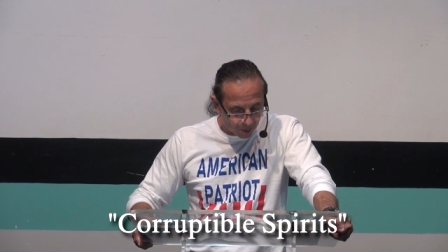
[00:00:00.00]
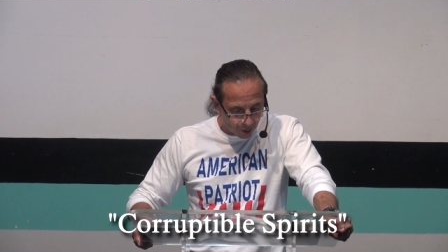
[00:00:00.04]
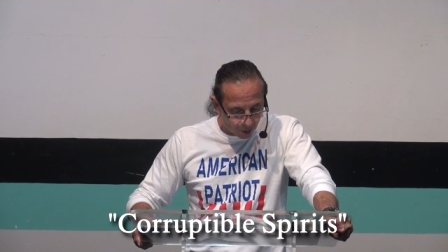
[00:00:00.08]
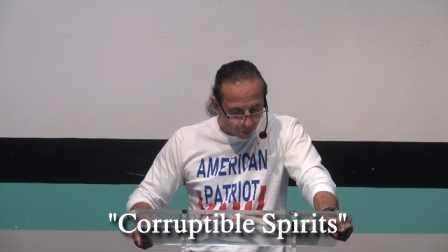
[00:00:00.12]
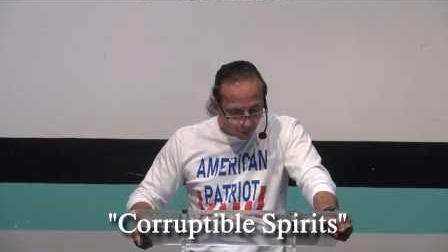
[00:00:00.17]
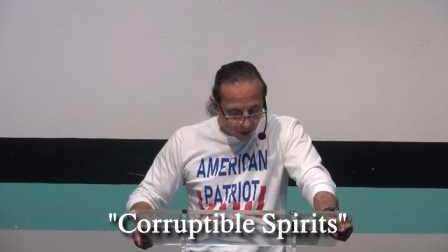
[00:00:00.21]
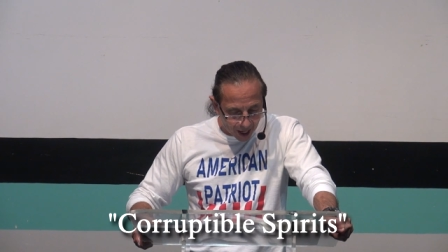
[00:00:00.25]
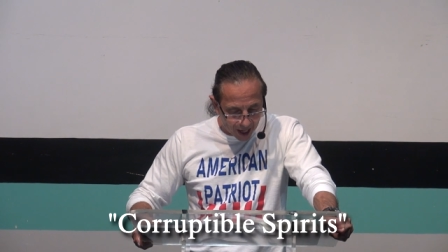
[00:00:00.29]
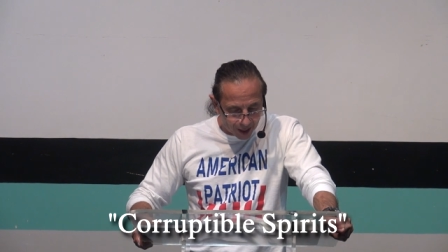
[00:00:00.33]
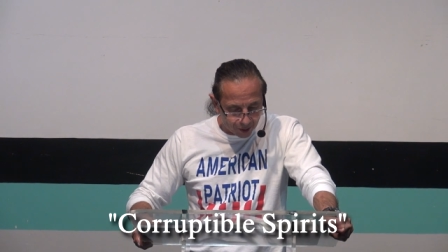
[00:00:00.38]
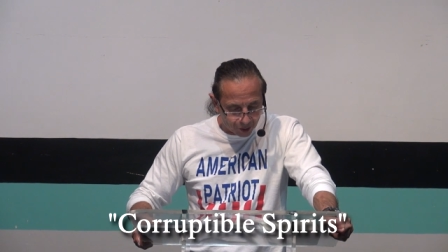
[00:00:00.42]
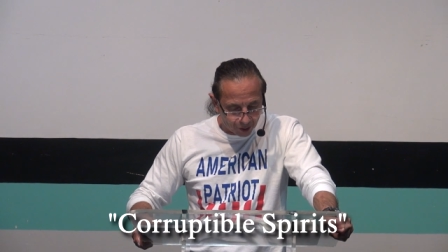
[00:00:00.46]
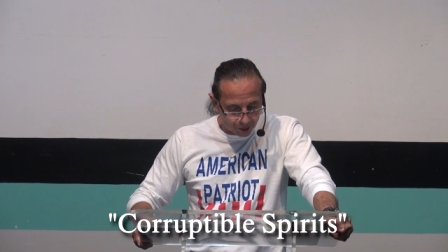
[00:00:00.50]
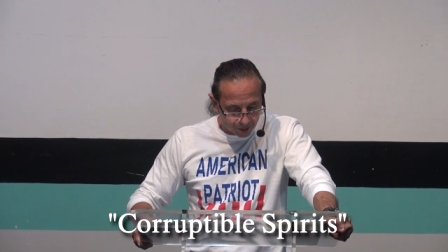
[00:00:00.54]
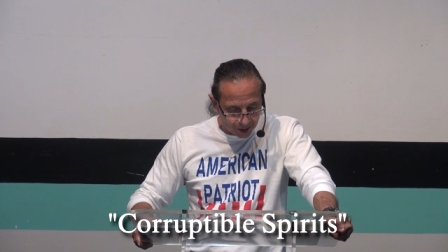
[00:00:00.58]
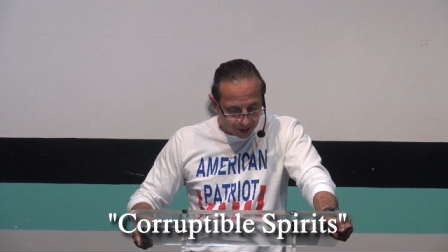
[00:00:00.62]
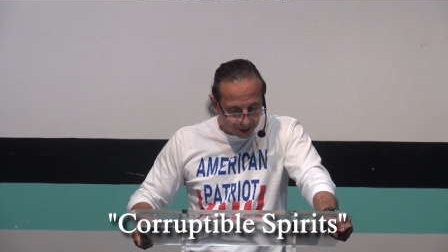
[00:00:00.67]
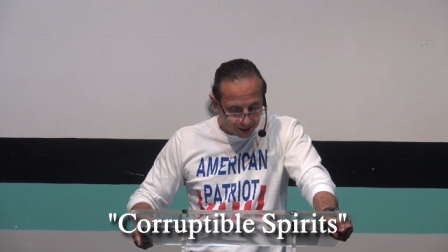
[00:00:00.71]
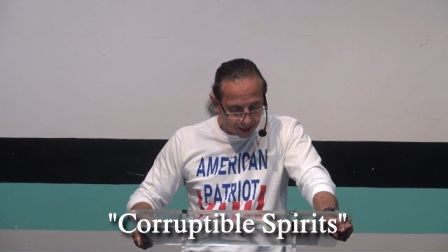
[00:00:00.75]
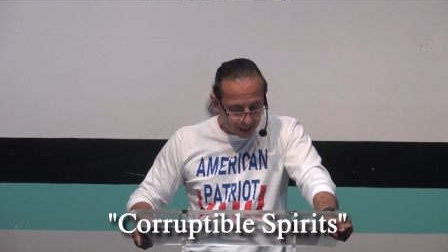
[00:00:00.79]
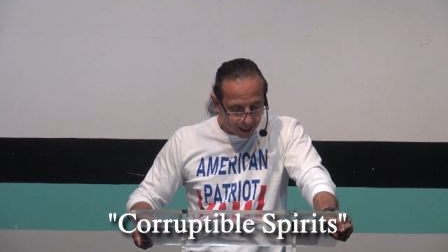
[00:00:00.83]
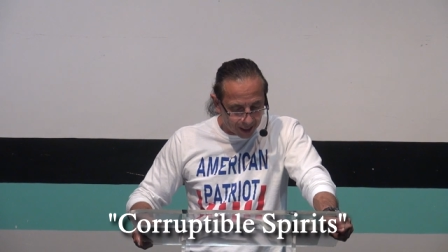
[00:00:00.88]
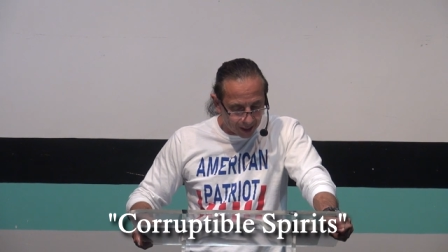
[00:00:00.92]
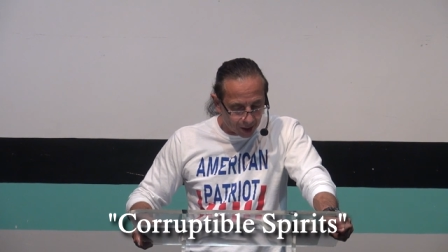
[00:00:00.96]
arise from the
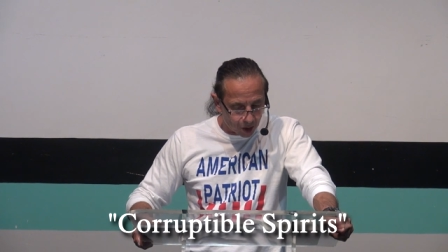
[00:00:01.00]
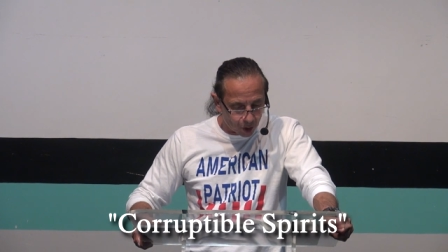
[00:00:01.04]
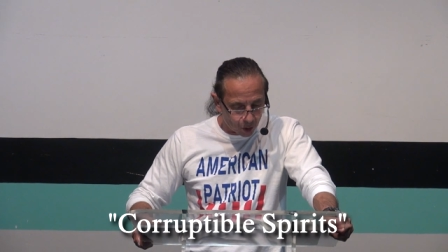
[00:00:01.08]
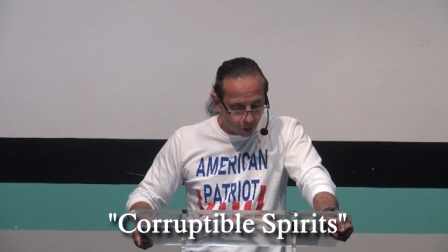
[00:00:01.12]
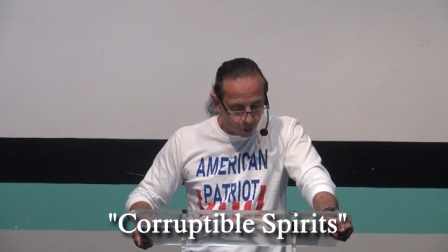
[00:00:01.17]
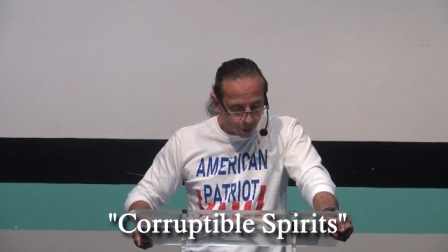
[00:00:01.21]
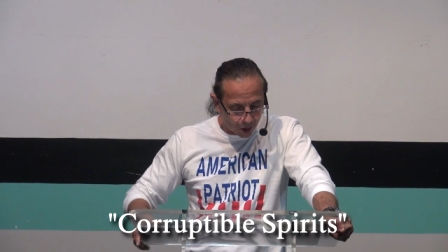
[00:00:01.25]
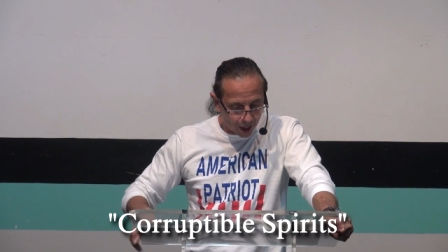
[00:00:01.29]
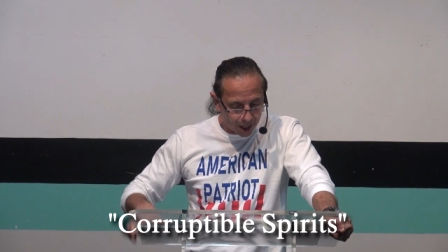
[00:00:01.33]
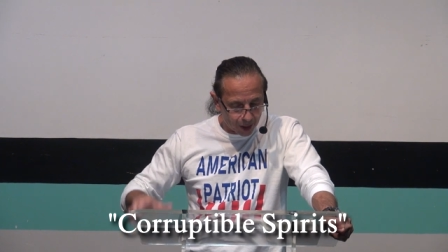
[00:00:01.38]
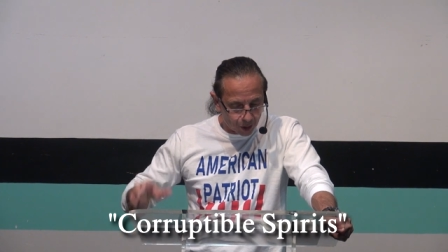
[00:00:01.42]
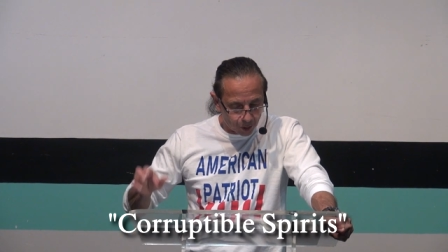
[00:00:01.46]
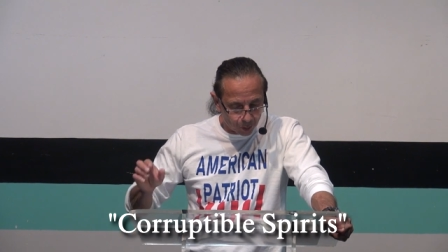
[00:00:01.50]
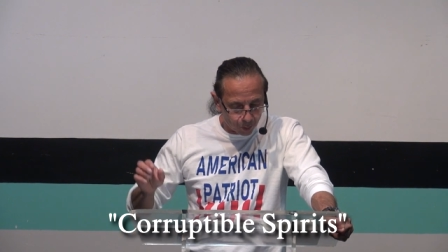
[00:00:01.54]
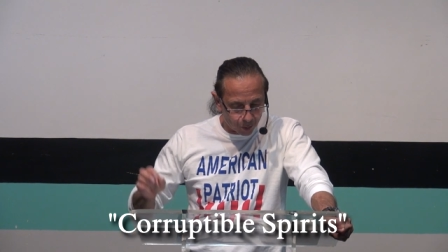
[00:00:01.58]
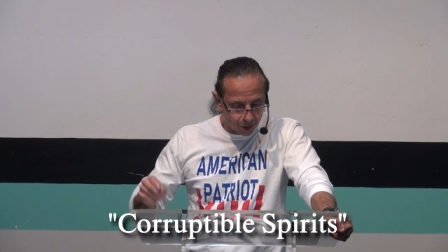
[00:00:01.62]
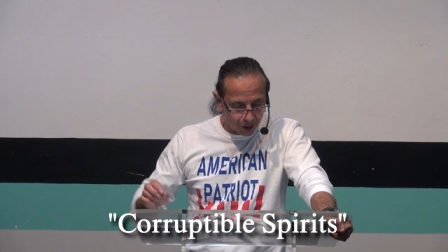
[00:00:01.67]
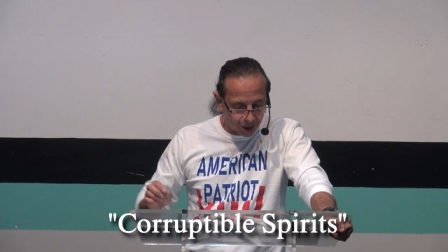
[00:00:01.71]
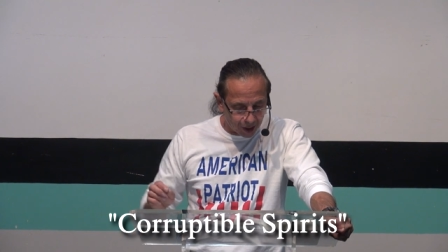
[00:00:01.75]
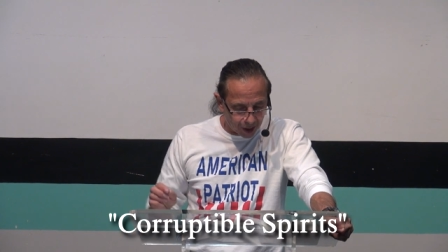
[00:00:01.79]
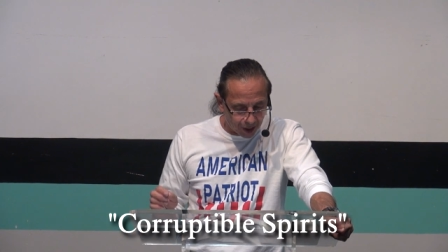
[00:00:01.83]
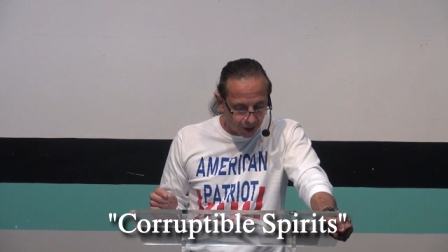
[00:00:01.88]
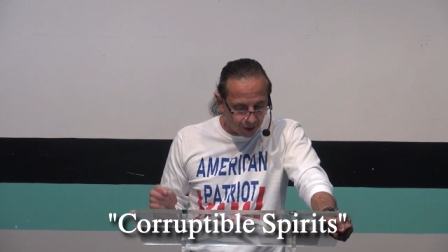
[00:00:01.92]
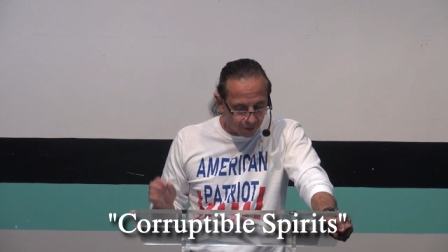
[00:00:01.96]
dead, and Christ will
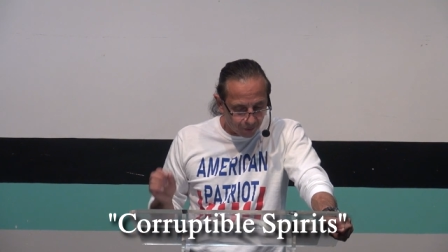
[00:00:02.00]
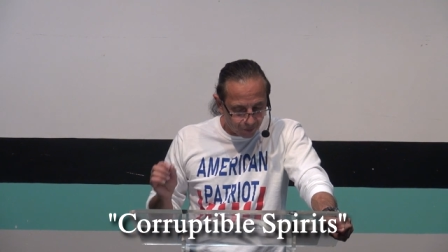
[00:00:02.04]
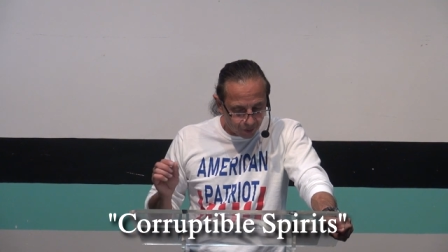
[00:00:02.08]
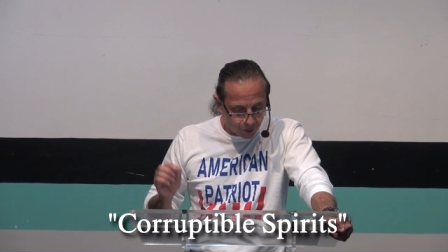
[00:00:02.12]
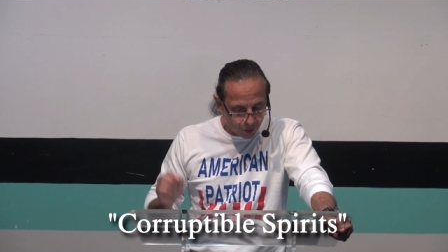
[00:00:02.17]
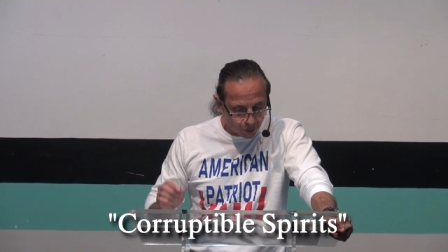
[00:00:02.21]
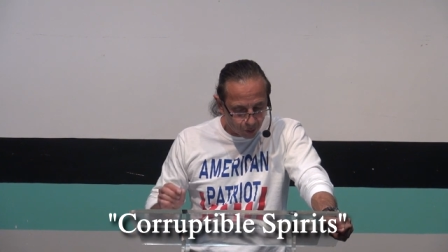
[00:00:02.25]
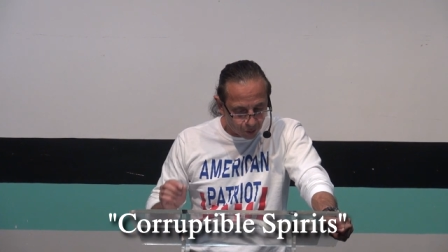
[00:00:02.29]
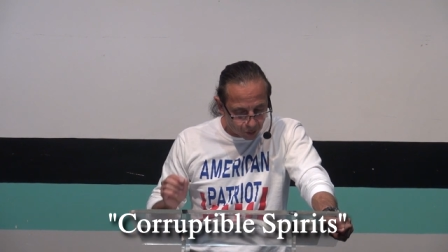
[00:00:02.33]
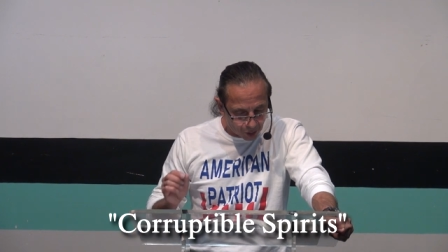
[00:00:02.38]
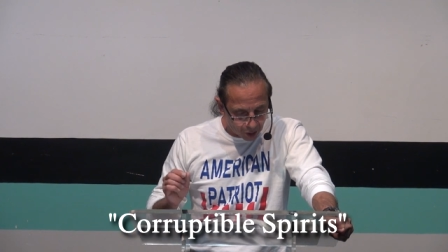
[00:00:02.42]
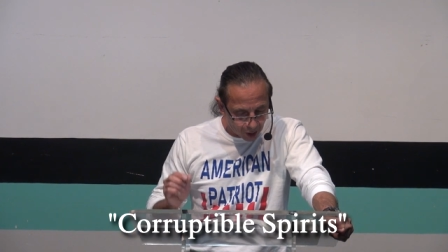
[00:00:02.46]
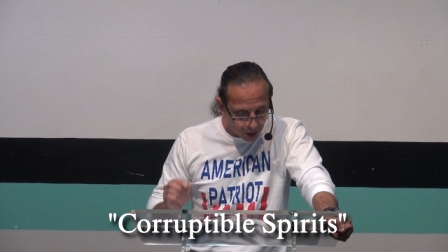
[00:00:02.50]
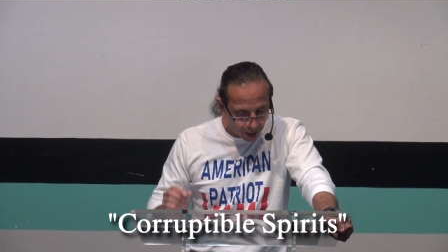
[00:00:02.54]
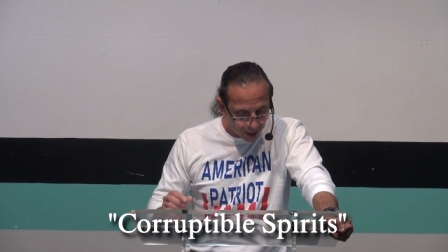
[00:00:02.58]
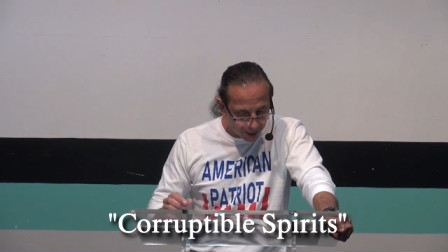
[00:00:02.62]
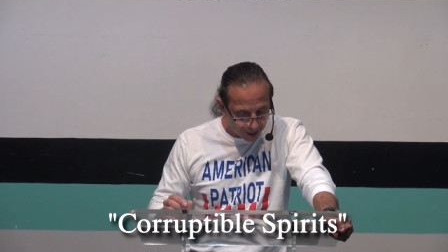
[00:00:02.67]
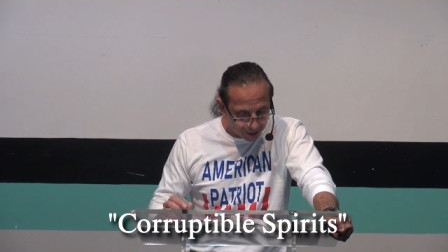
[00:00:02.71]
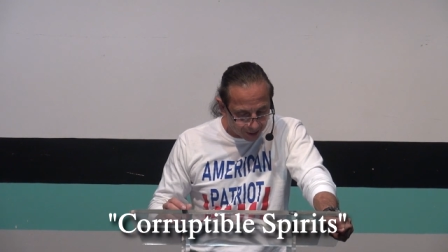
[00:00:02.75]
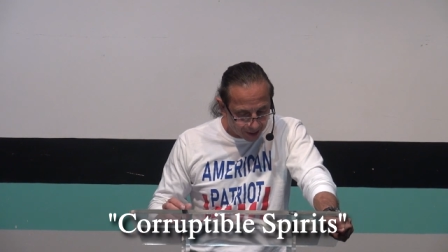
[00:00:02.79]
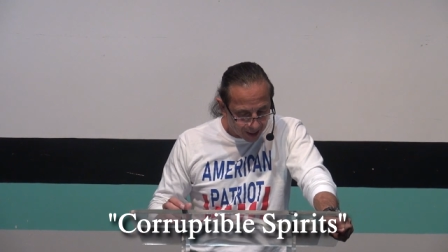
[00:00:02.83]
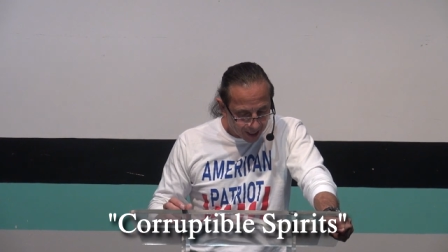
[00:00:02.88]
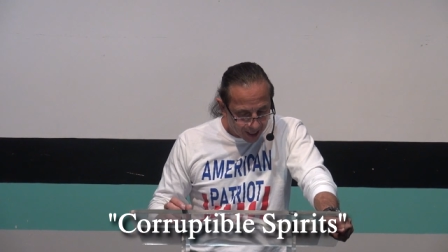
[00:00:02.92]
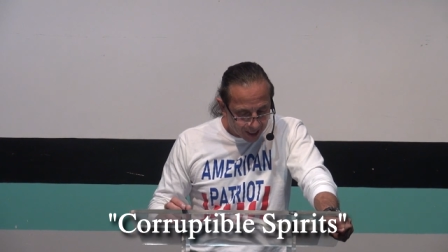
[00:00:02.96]
give you
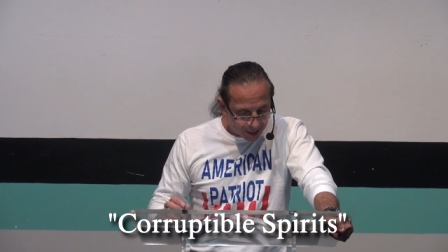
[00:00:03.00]
light.